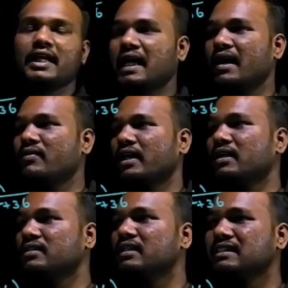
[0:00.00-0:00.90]
right? I have
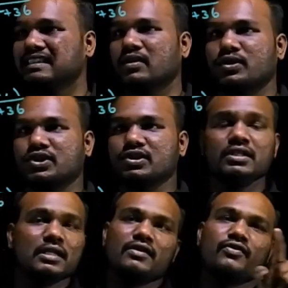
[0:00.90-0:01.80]
taken this as a
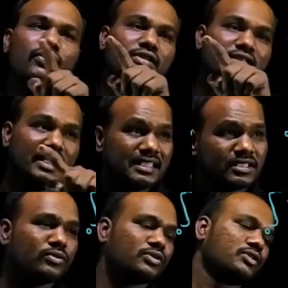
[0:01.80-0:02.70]
question. For
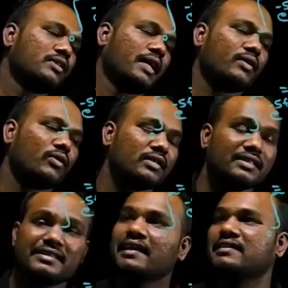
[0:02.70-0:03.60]
this question, I got
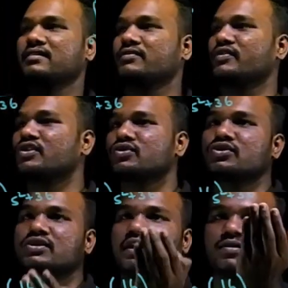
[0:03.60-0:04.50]
this an answer. For this question,